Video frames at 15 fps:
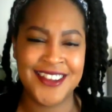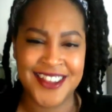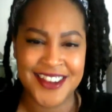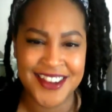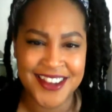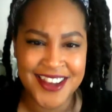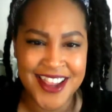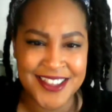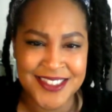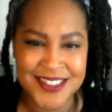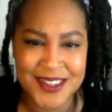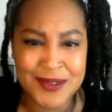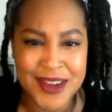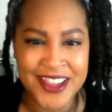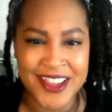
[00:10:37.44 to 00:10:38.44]
in a
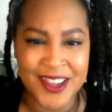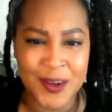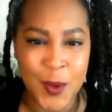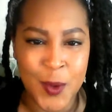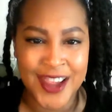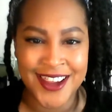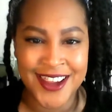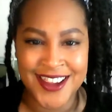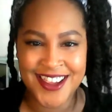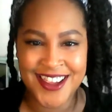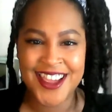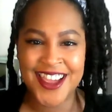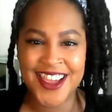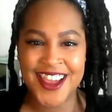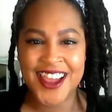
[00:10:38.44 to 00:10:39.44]
Nancy Reagan way.
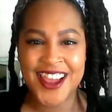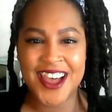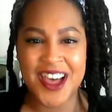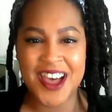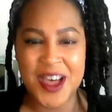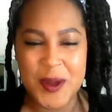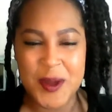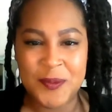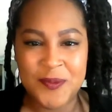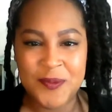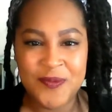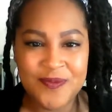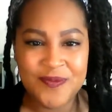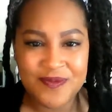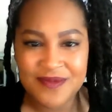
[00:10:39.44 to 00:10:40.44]

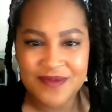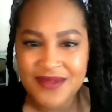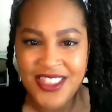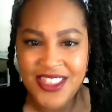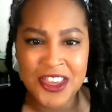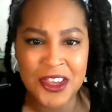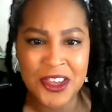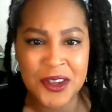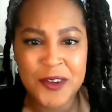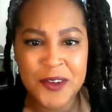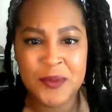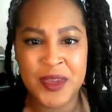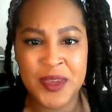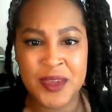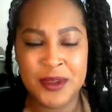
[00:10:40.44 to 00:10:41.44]

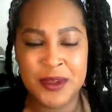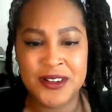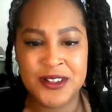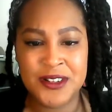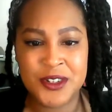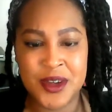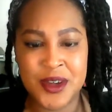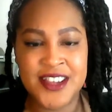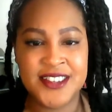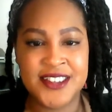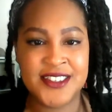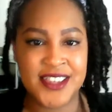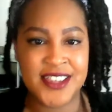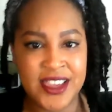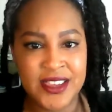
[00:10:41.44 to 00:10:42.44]
If people are trying
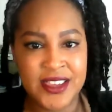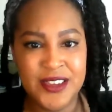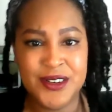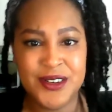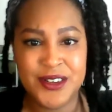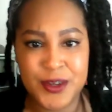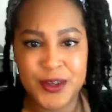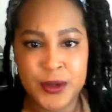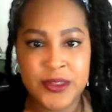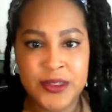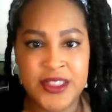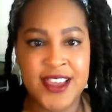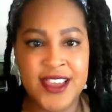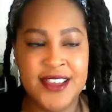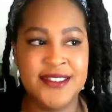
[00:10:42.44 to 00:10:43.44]
to get you to do
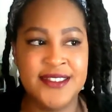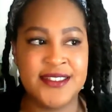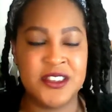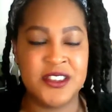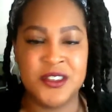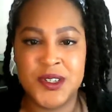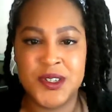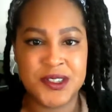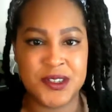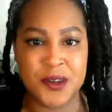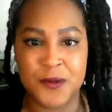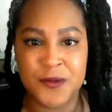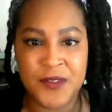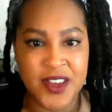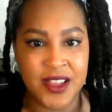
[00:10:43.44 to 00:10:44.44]
things and you just
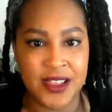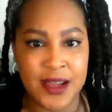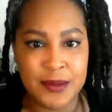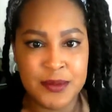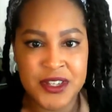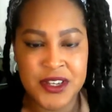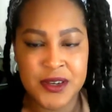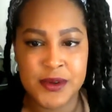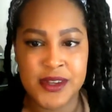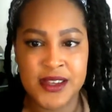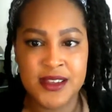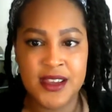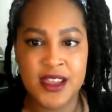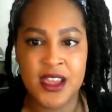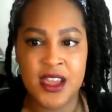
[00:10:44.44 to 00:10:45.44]
don't feel up to
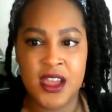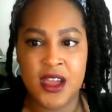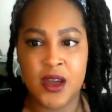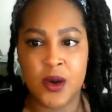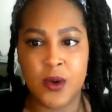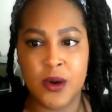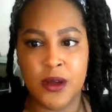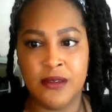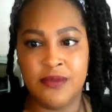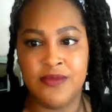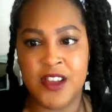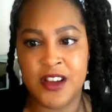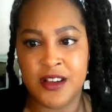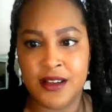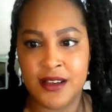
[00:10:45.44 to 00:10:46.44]
it, or
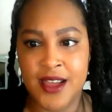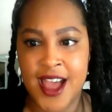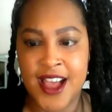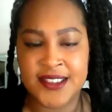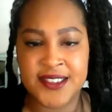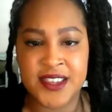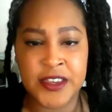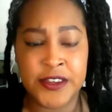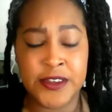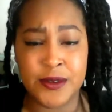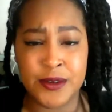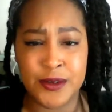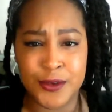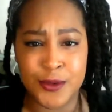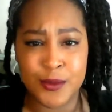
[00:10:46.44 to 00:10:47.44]
they're asking you
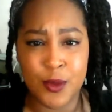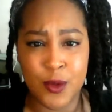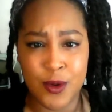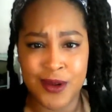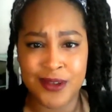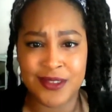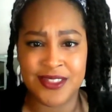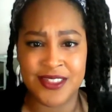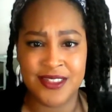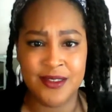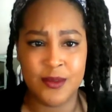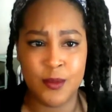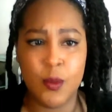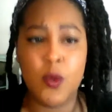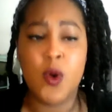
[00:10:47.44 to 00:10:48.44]
to do
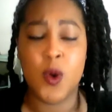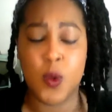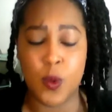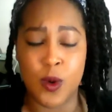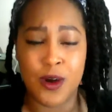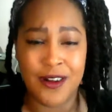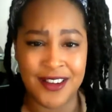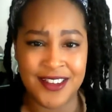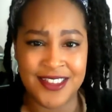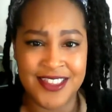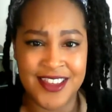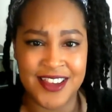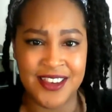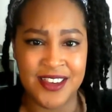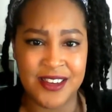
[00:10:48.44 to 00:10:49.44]
more work
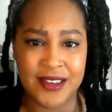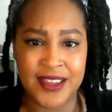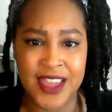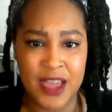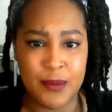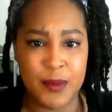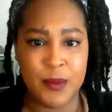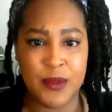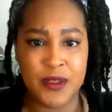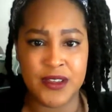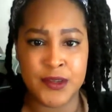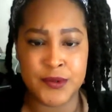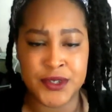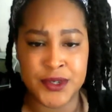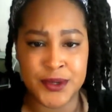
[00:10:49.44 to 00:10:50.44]
than you're
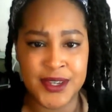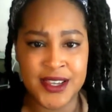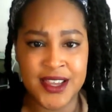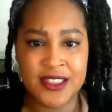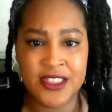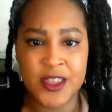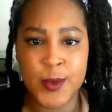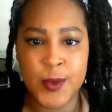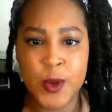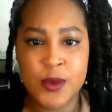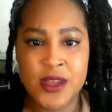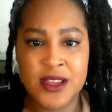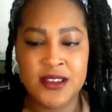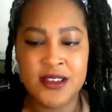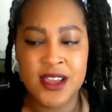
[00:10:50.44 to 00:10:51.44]
capable of doing at the
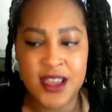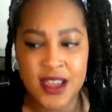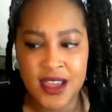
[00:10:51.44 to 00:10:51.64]
moment,